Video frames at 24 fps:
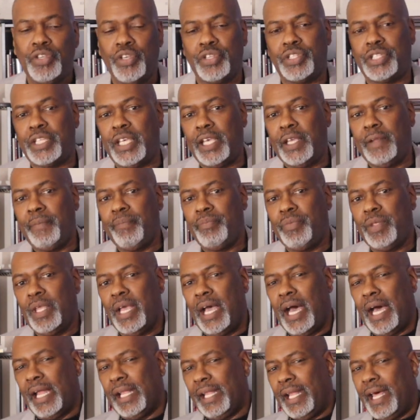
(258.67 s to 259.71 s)
You see,
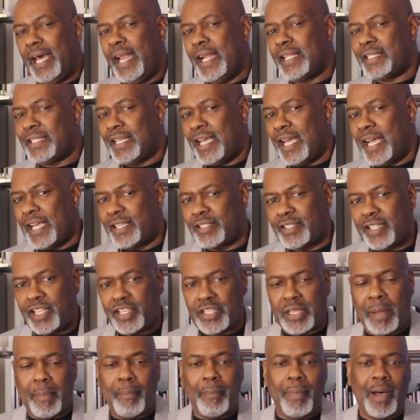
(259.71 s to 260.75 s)
a lot of times
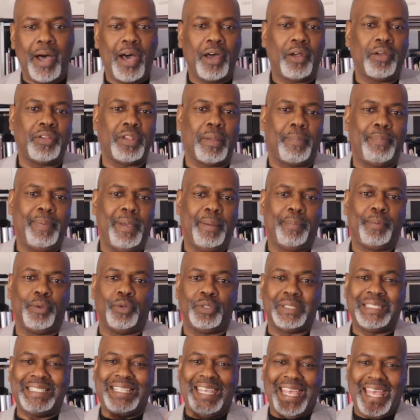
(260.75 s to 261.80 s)
there's a model that
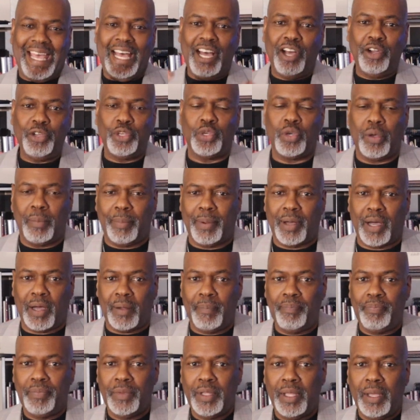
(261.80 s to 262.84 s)
people tell you
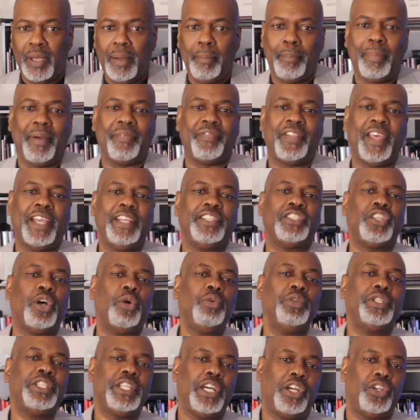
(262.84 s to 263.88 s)
about, but they
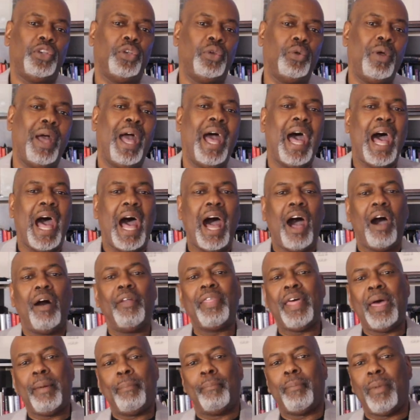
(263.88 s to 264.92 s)
don't tell you
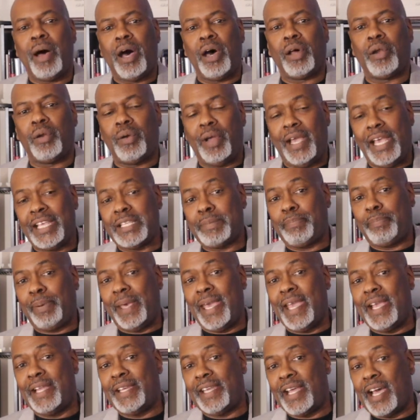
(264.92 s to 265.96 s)
how that model has
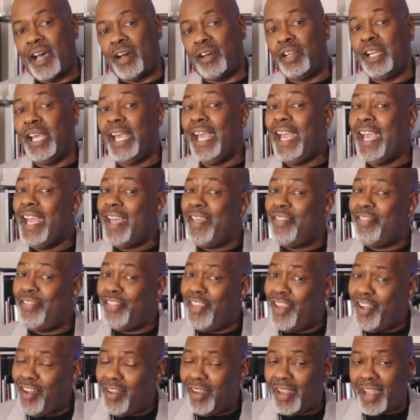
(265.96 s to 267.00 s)
panned out
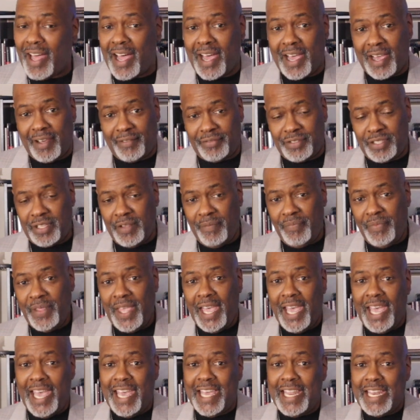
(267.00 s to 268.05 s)
in their lives.
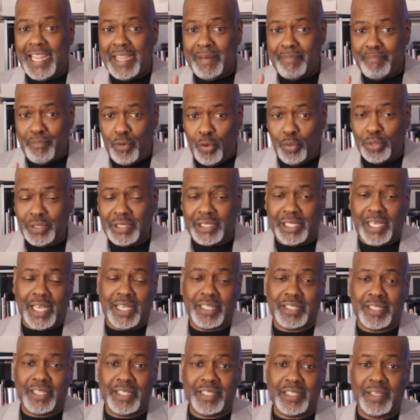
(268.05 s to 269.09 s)
And in most
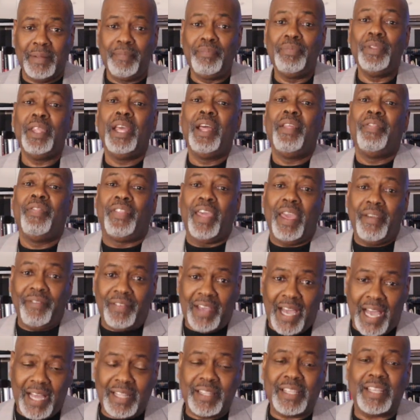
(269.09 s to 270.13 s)
cases,
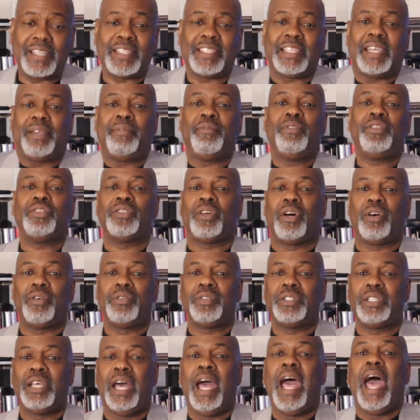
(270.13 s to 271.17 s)
they've gotten the same
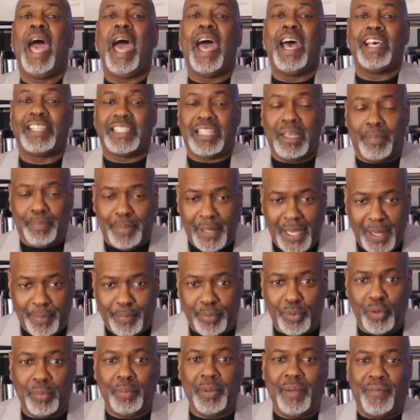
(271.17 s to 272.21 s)
results as the
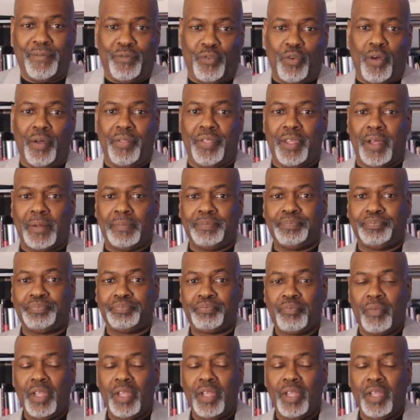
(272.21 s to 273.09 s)
people before them.